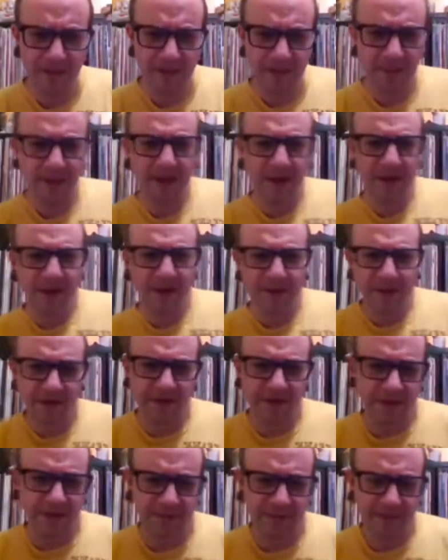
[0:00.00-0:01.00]
you can buy all
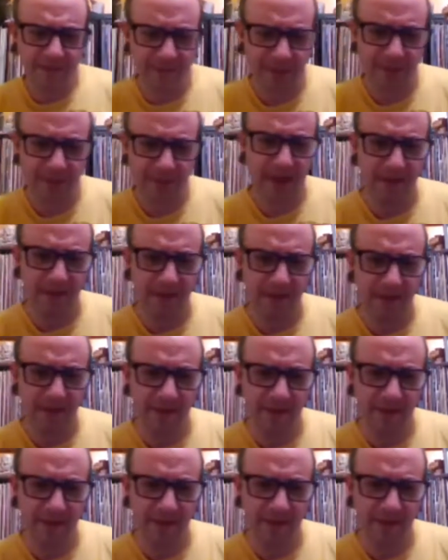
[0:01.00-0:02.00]
the stuff through the
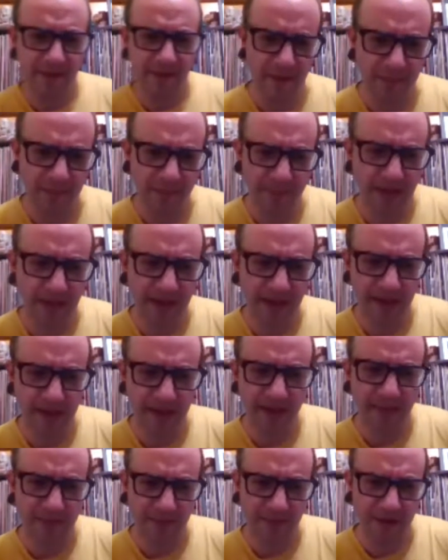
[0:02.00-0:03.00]

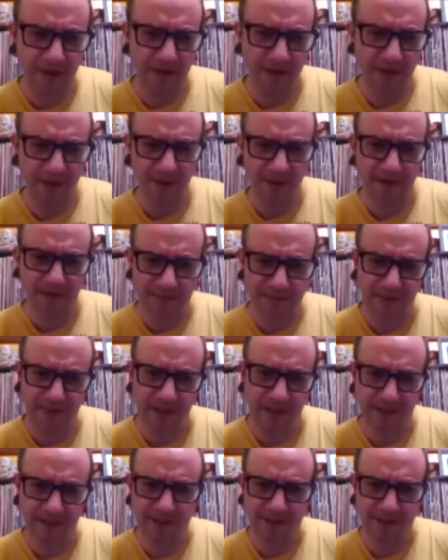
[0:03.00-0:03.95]
Bandcamp thing, I think, right?